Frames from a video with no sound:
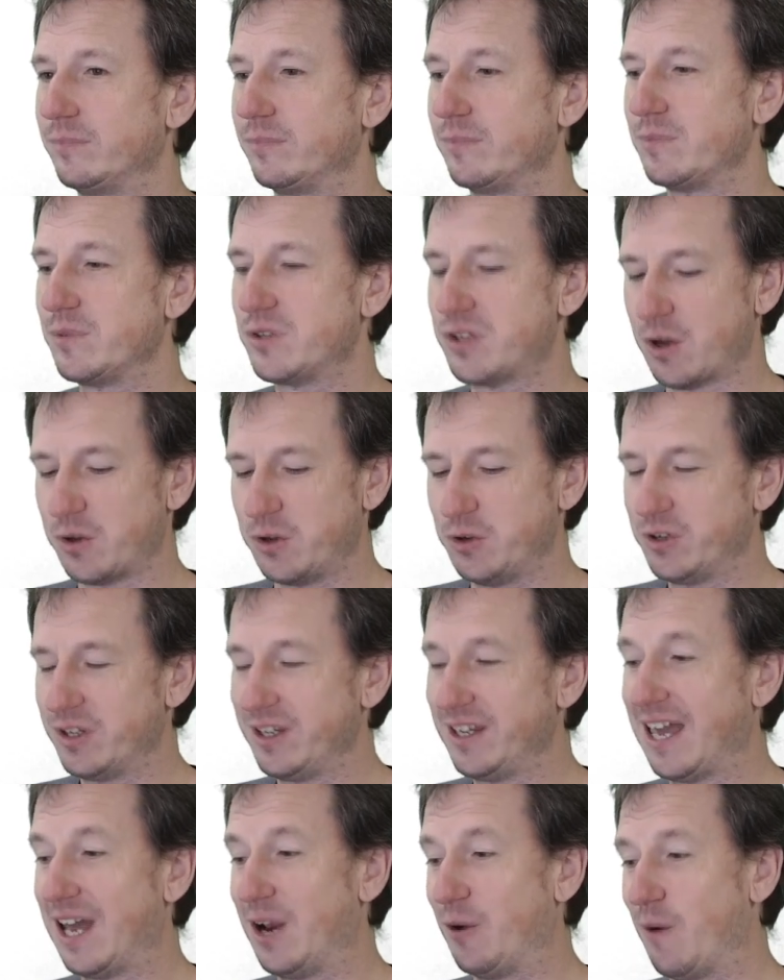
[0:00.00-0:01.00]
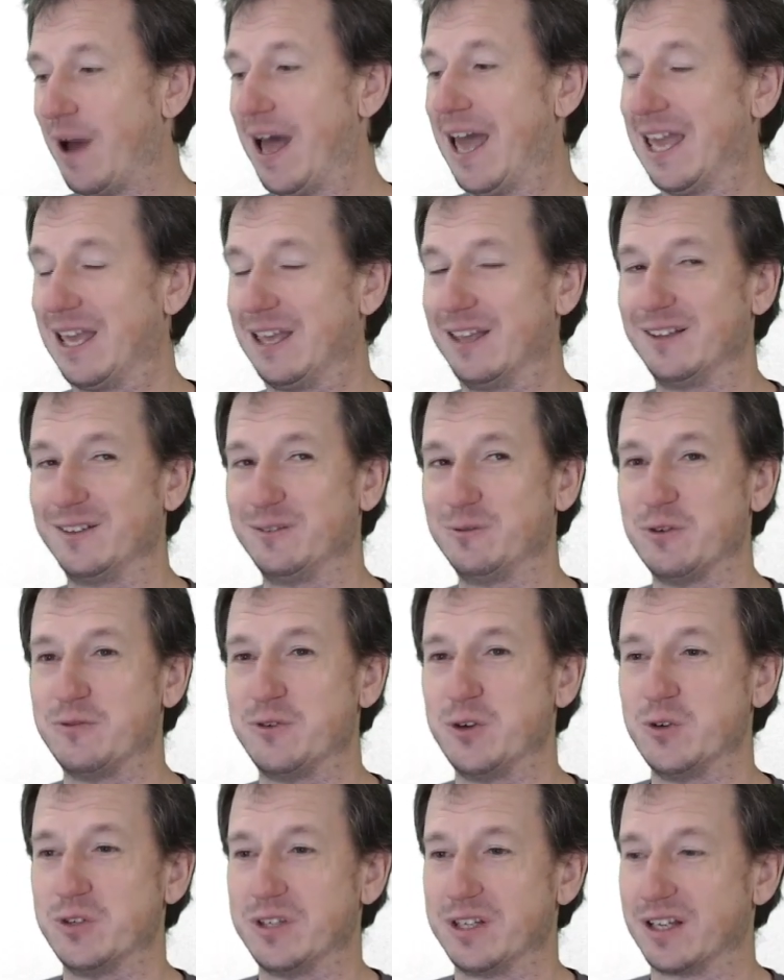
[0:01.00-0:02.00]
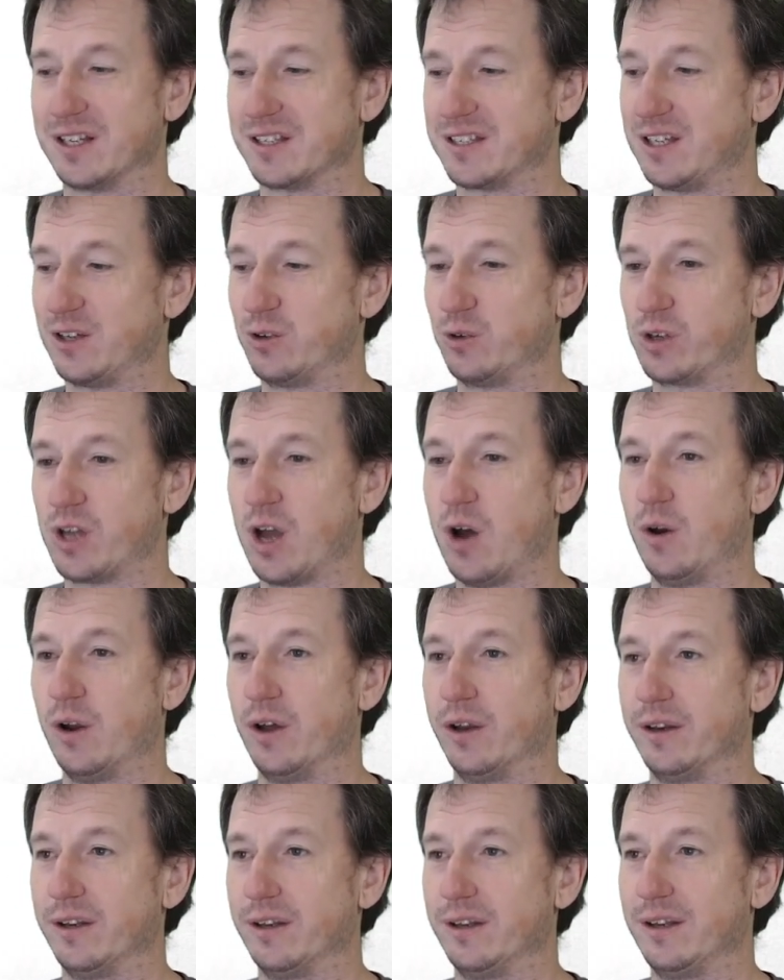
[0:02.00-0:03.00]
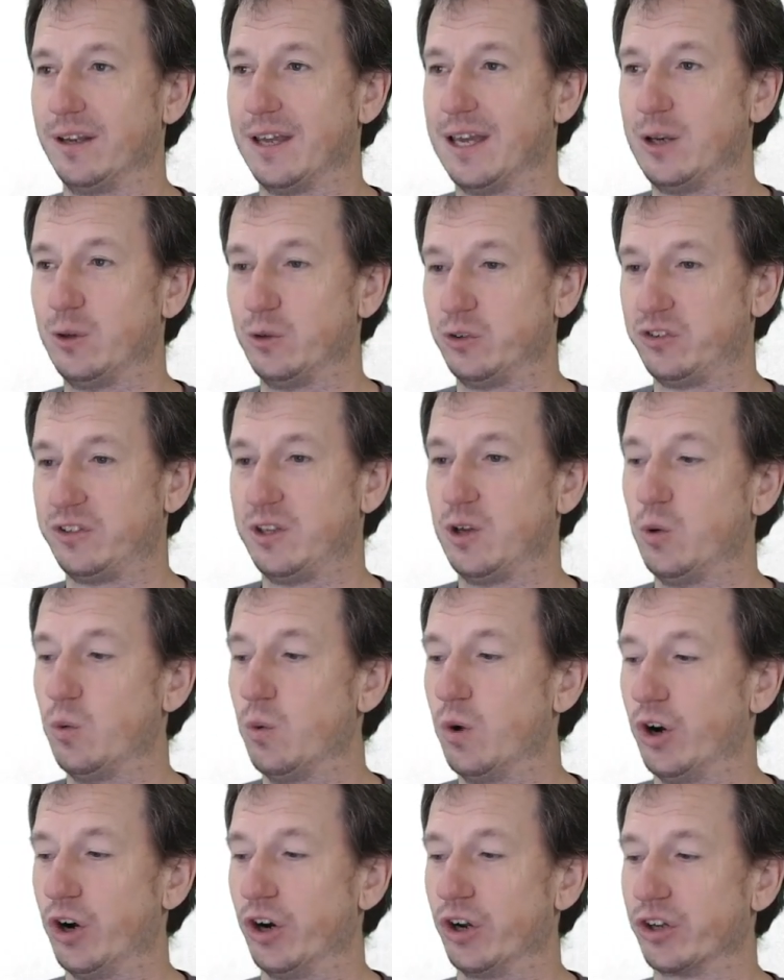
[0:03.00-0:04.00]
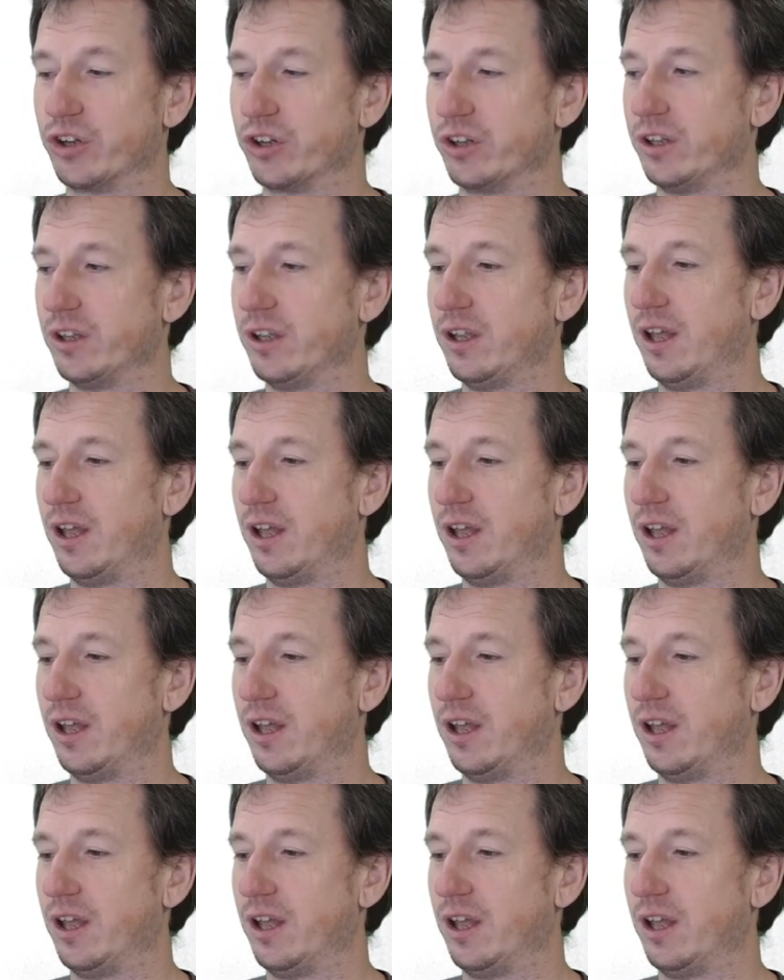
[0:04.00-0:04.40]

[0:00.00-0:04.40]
so you can get away with using a single colon. It'll still work.